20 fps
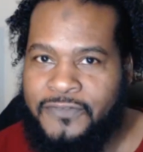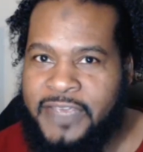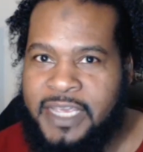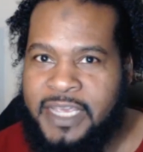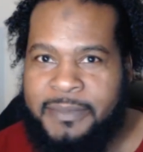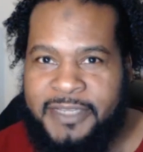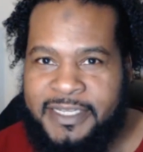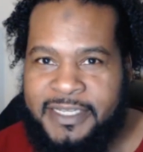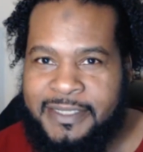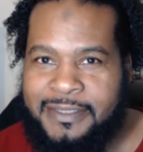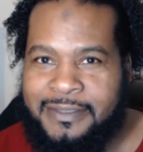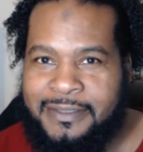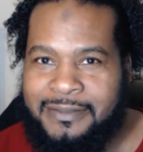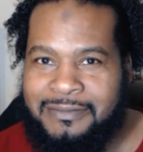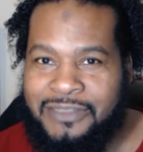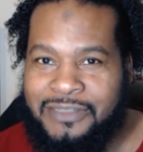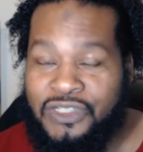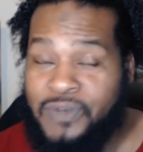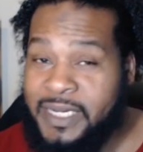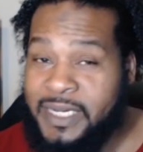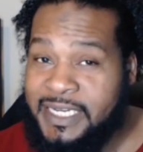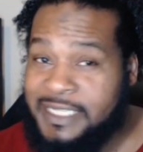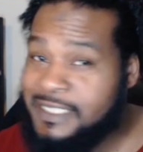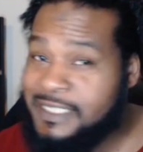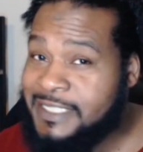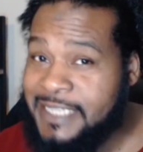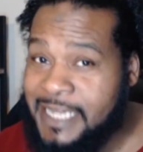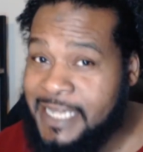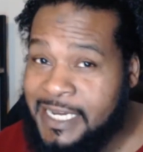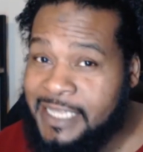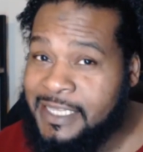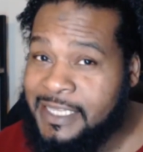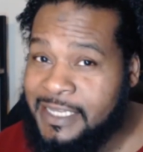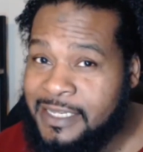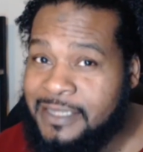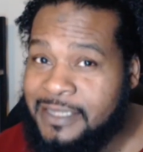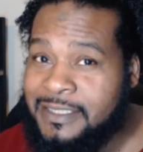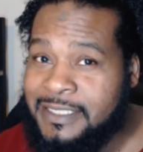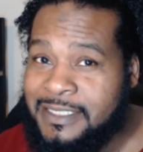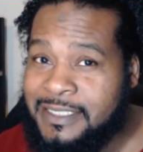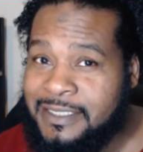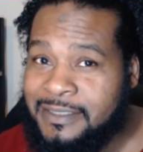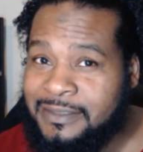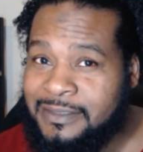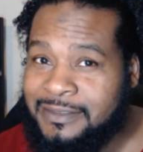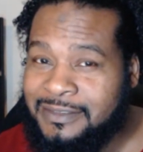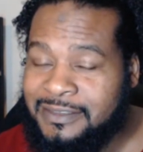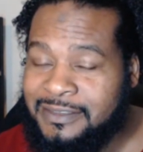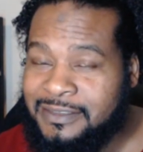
Family, do I need to say anything else?